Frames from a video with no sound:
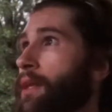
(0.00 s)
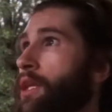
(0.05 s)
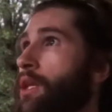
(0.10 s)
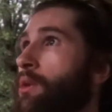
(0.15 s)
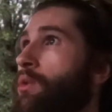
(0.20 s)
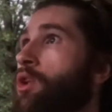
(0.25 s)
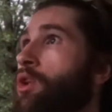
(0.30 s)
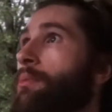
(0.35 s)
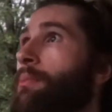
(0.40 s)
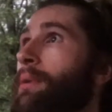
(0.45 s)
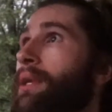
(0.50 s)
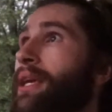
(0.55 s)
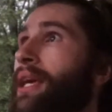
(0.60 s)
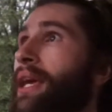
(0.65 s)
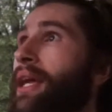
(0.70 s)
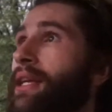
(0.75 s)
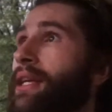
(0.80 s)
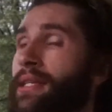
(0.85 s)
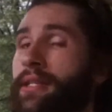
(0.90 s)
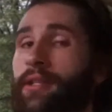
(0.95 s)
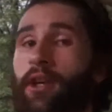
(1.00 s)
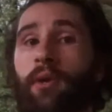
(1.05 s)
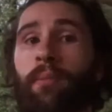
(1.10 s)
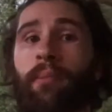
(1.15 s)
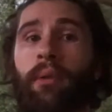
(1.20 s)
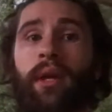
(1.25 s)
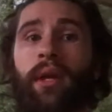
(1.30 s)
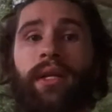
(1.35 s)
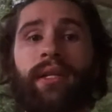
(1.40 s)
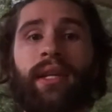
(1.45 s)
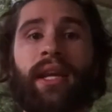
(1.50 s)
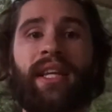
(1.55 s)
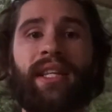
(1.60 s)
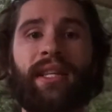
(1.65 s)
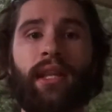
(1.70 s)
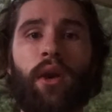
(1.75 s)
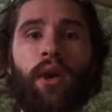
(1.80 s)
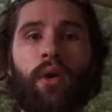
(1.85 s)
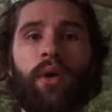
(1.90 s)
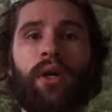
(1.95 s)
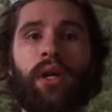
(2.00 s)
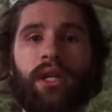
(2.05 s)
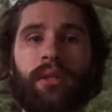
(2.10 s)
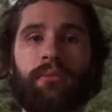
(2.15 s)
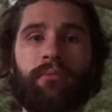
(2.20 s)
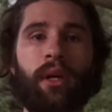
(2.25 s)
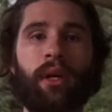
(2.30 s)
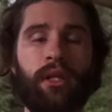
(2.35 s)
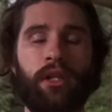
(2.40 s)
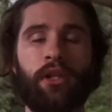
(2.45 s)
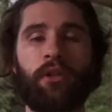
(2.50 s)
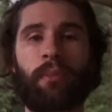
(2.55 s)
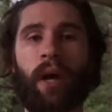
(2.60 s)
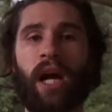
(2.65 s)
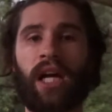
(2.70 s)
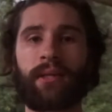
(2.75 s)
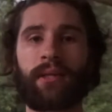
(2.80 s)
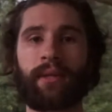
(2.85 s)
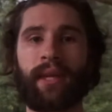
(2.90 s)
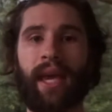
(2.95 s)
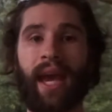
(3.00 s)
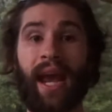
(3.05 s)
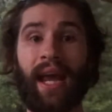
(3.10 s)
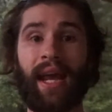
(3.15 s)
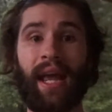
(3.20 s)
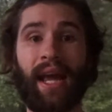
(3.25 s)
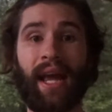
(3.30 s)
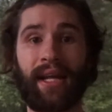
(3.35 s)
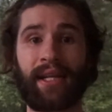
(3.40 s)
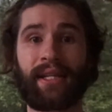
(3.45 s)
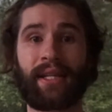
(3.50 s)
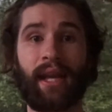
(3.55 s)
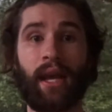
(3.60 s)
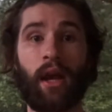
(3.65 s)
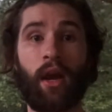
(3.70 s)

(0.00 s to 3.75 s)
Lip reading: you want to be in a surplus as much as you possibly can. And